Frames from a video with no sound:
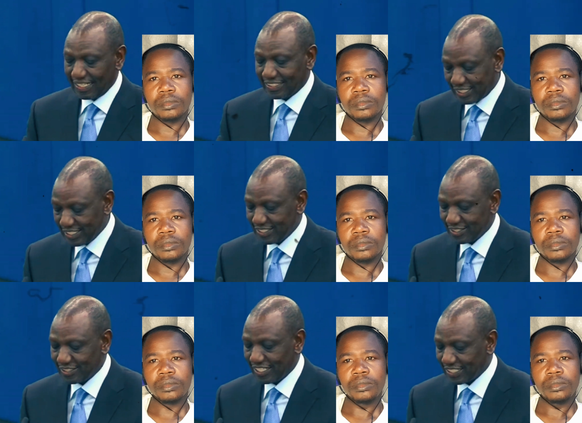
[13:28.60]
Speaker 1: it
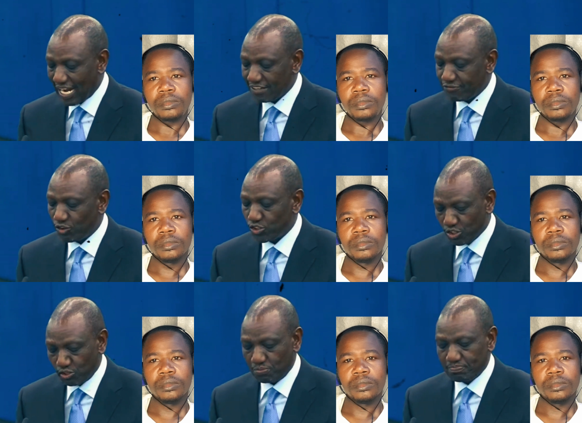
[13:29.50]
is the turn for
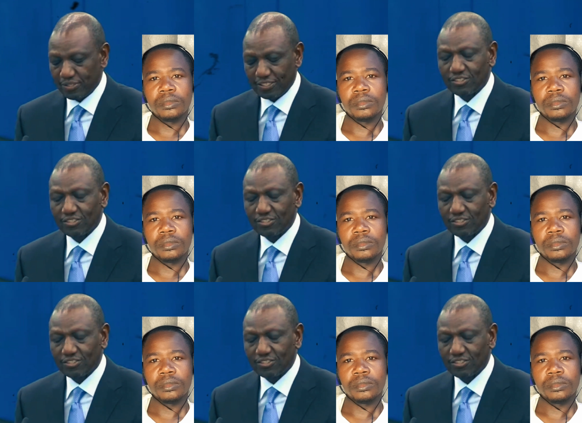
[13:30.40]
Europe